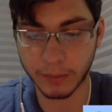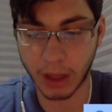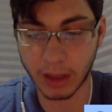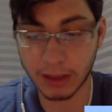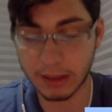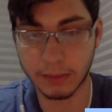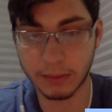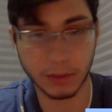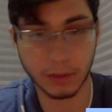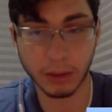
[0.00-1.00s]
us,
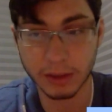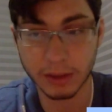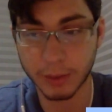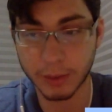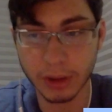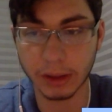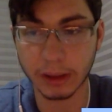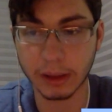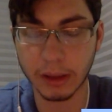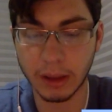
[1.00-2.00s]
at least
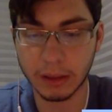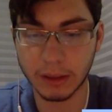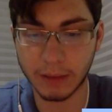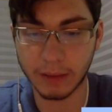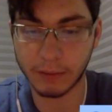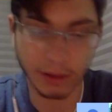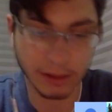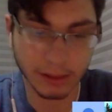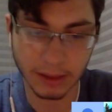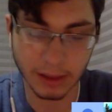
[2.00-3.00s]
personally, to have a very
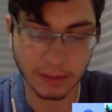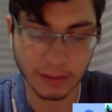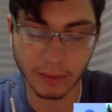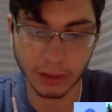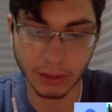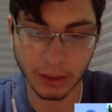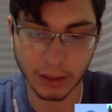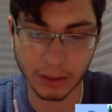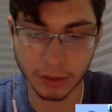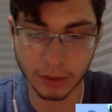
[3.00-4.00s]
successful
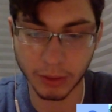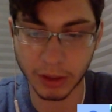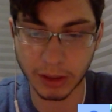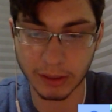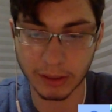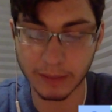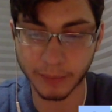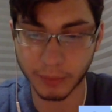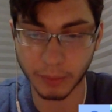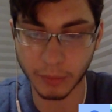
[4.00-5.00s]
distributed team.
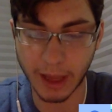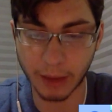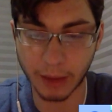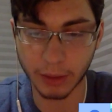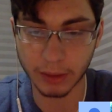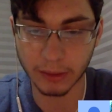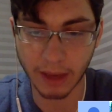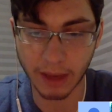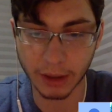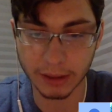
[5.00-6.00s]
Our
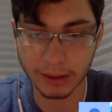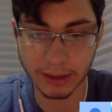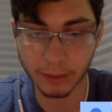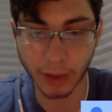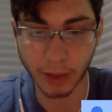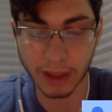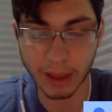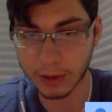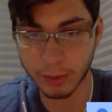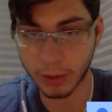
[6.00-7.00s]
entire team right
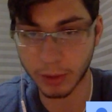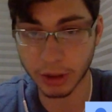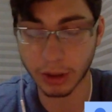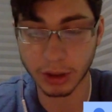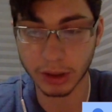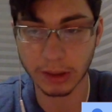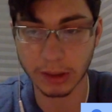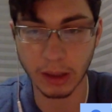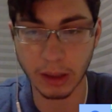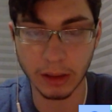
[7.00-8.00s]
now is pretty much in
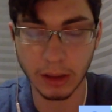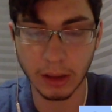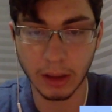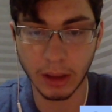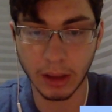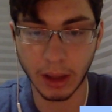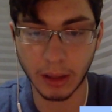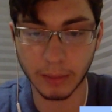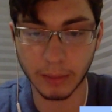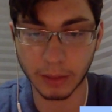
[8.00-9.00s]
Argentina,
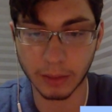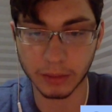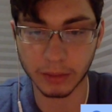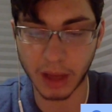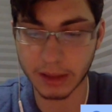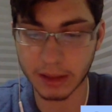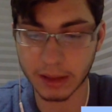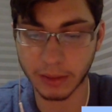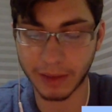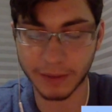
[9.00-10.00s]
and honestly,
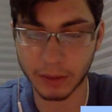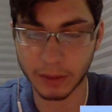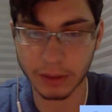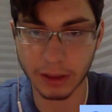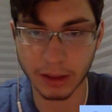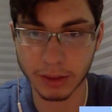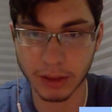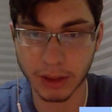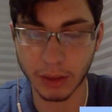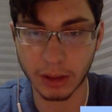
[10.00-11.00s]
we haven't noticed any issues
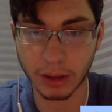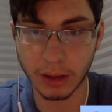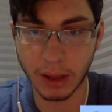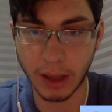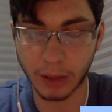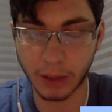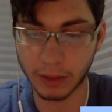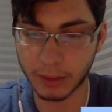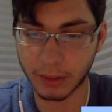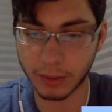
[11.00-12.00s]
at all. I don't
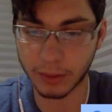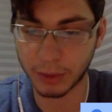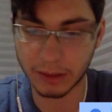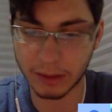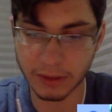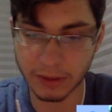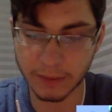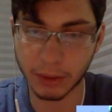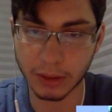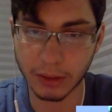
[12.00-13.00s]
think there would have been a difference if
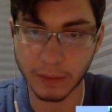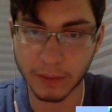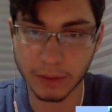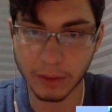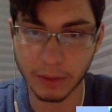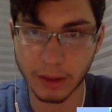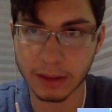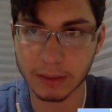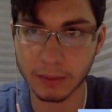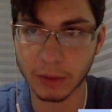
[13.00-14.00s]
they were in the office with
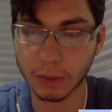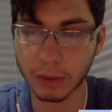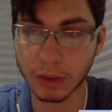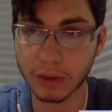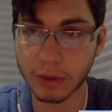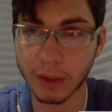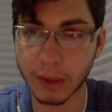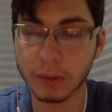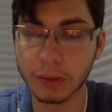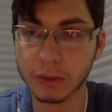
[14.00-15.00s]
us. We use the
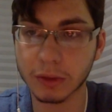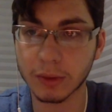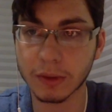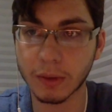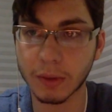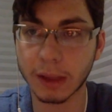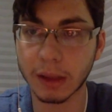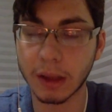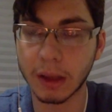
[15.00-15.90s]
right tools, we use the right